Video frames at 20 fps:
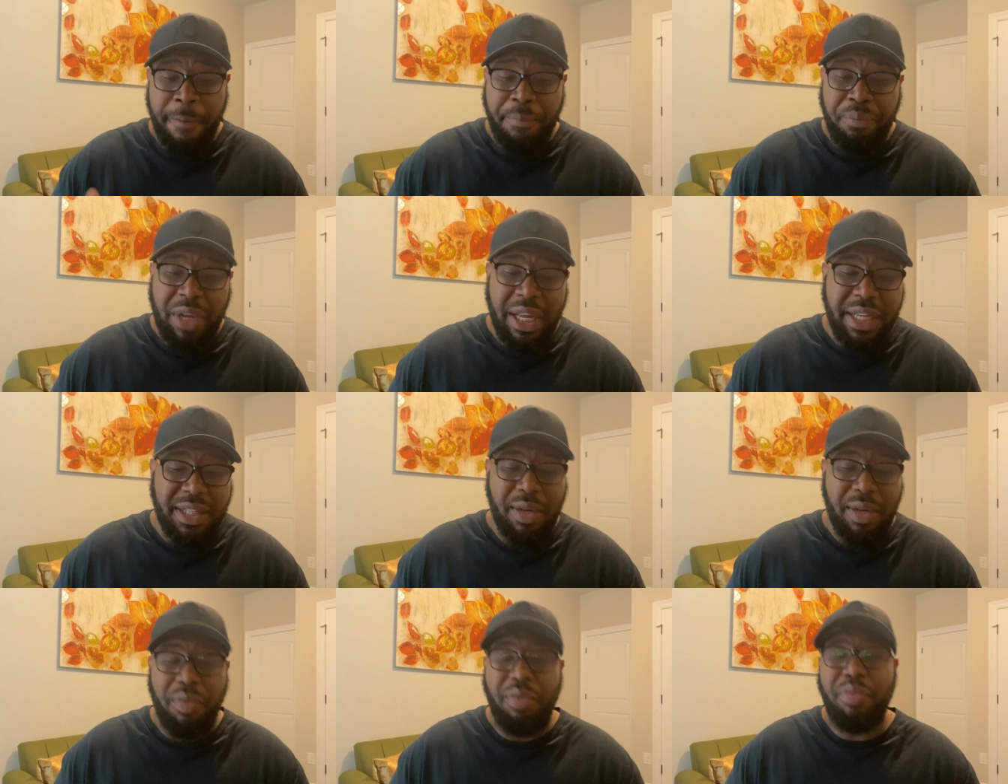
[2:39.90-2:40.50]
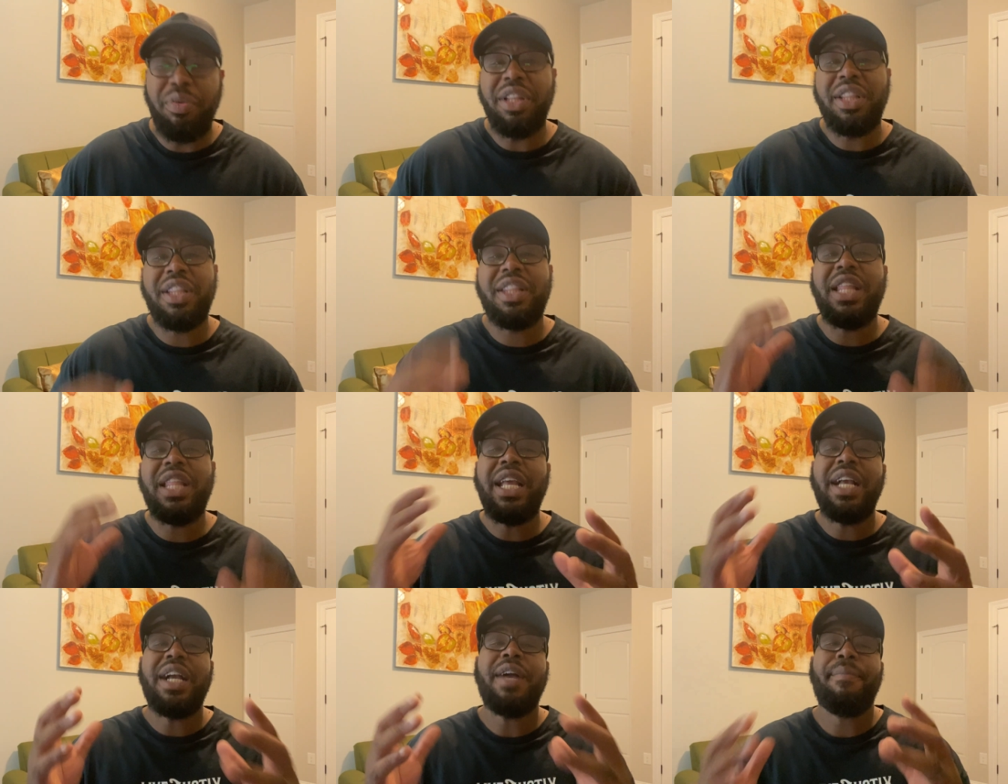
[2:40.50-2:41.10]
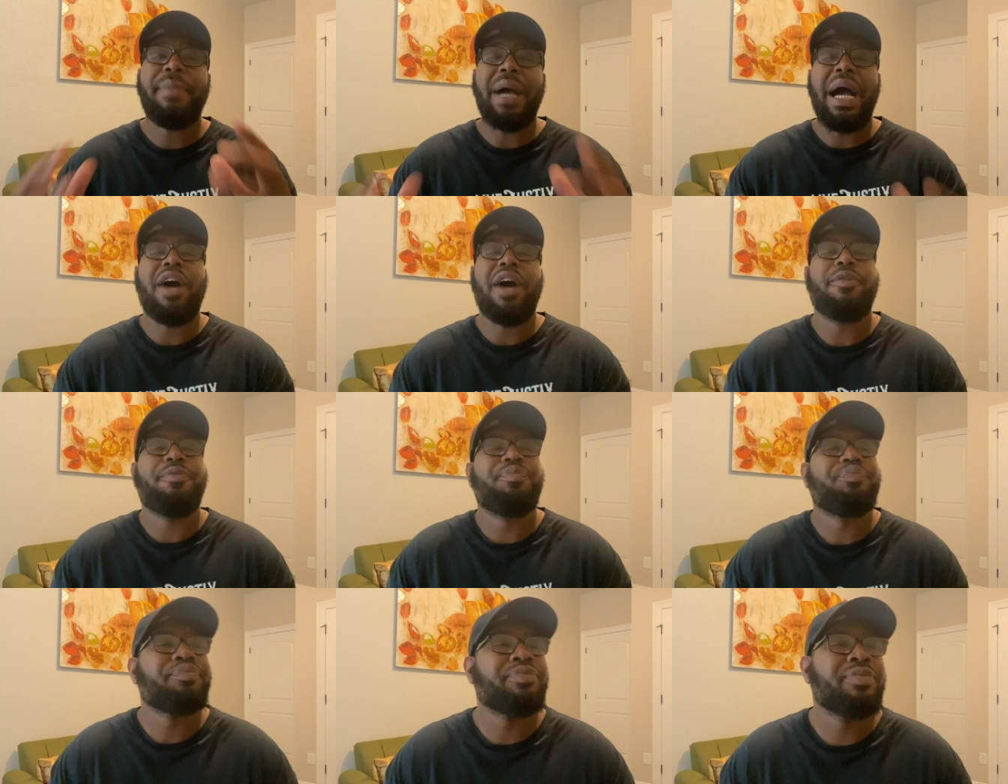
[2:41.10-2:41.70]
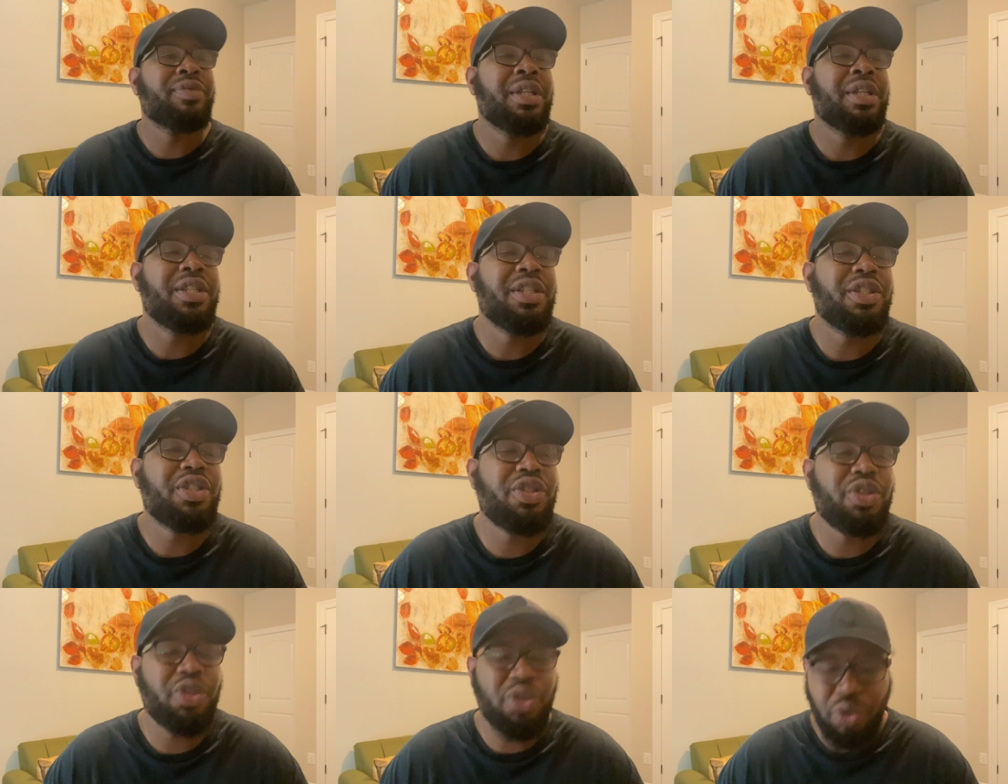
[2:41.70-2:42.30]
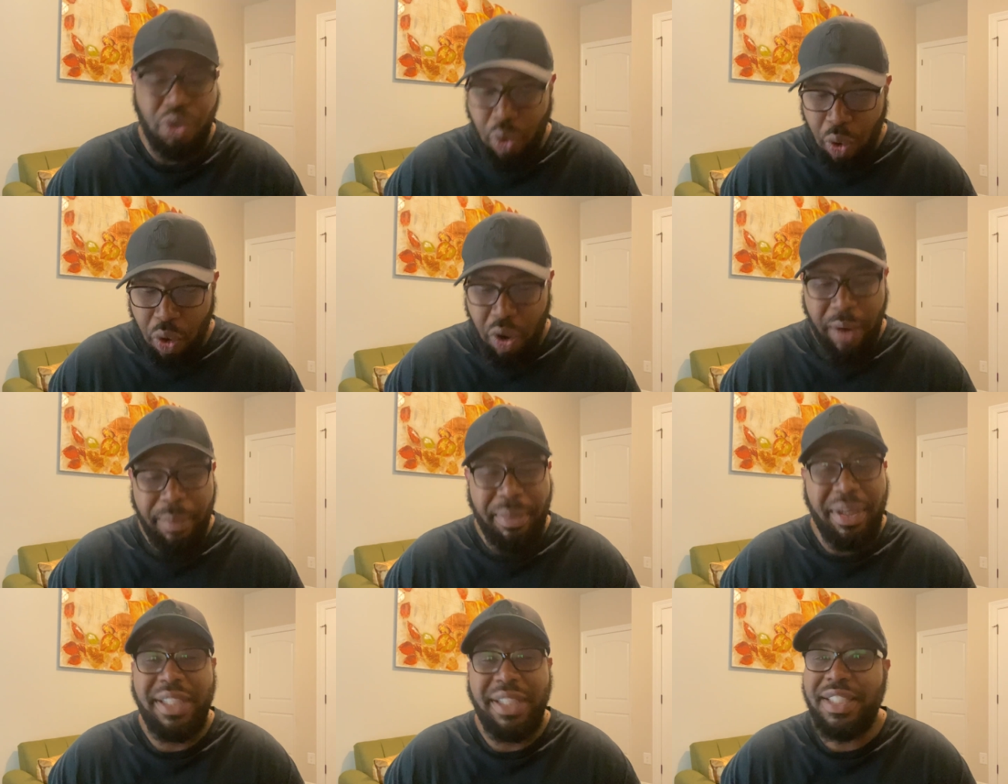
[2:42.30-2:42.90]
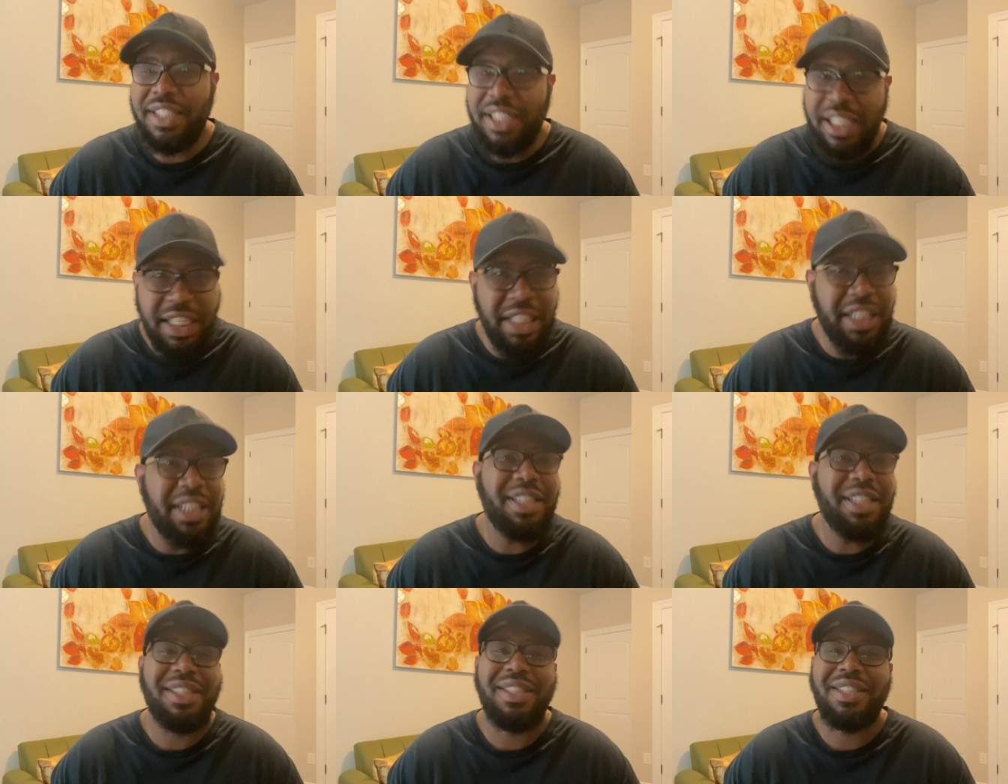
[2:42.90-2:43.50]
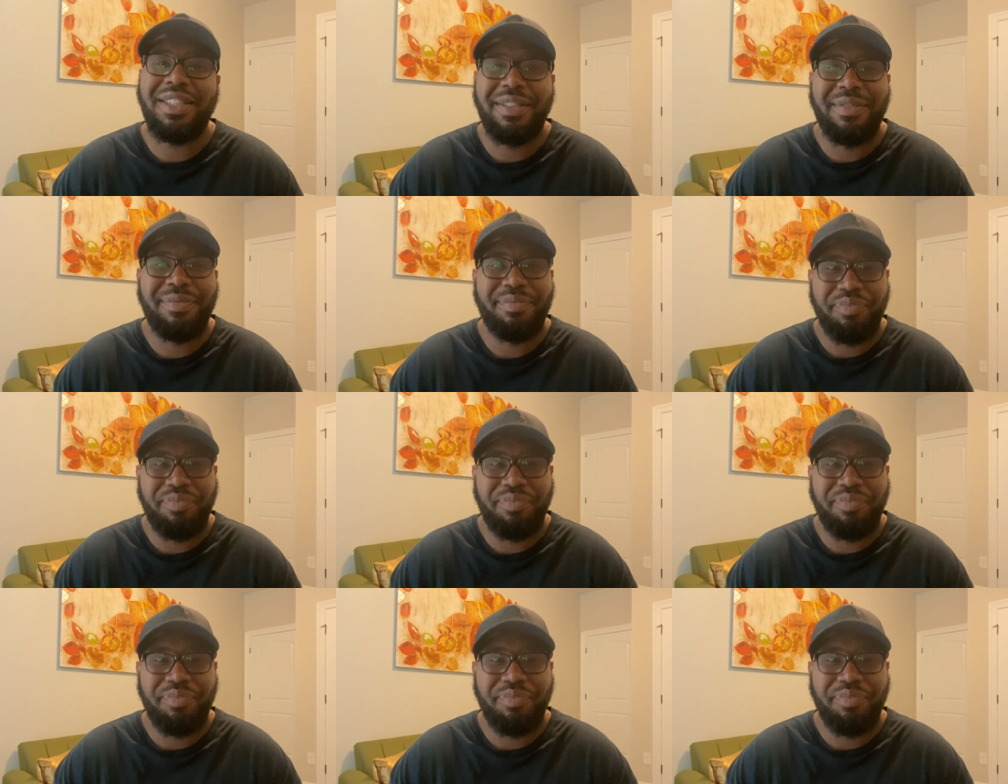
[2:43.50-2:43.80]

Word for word: And so when we think about stormy seas,